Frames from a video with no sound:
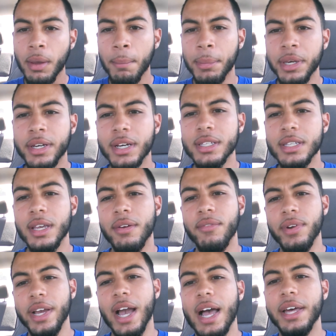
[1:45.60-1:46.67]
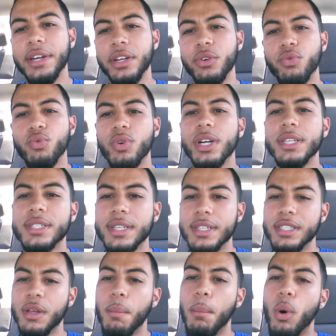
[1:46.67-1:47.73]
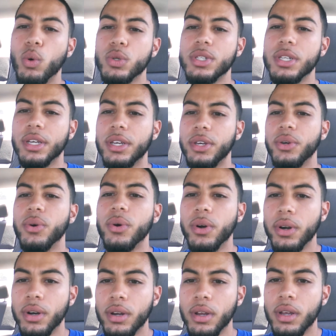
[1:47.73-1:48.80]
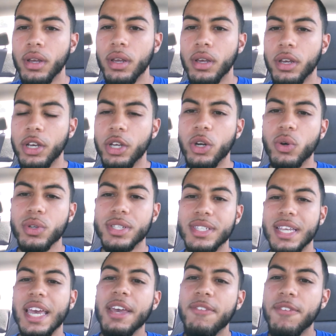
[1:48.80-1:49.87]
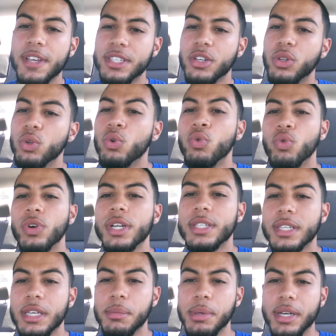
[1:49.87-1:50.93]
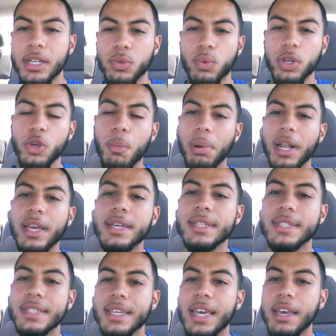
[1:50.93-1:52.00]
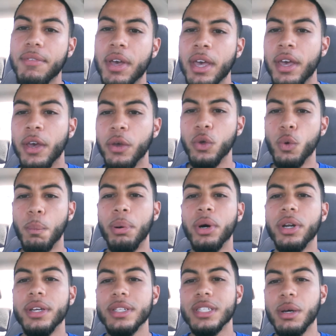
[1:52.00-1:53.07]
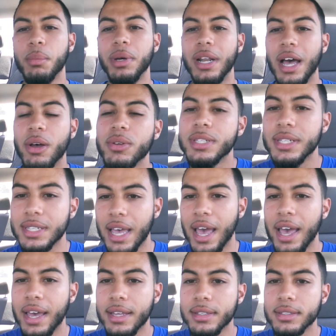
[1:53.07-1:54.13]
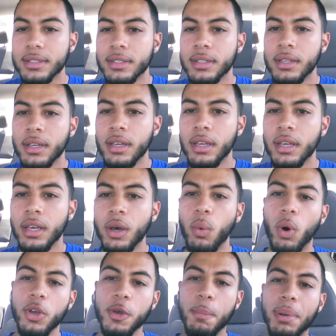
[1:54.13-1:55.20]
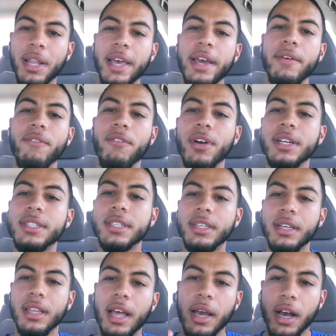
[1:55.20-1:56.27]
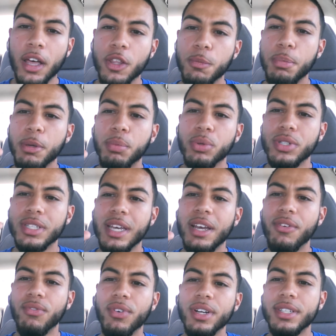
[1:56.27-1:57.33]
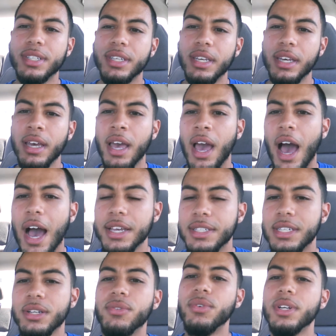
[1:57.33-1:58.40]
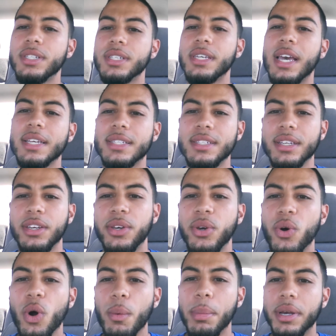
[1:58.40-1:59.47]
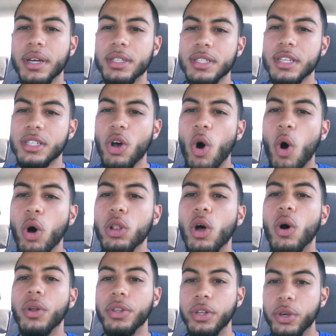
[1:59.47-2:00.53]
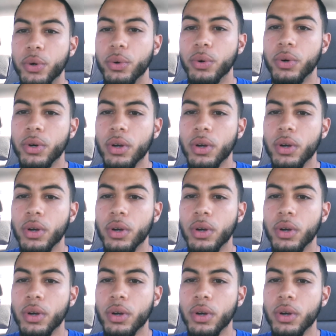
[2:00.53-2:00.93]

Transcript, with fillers: because in reality, risk is the most secure. You know, safe is the new risky because when you play it safe, you put in someone else's hands. When you play it risky, like other people say risky, I see risky as secure because it's all on you.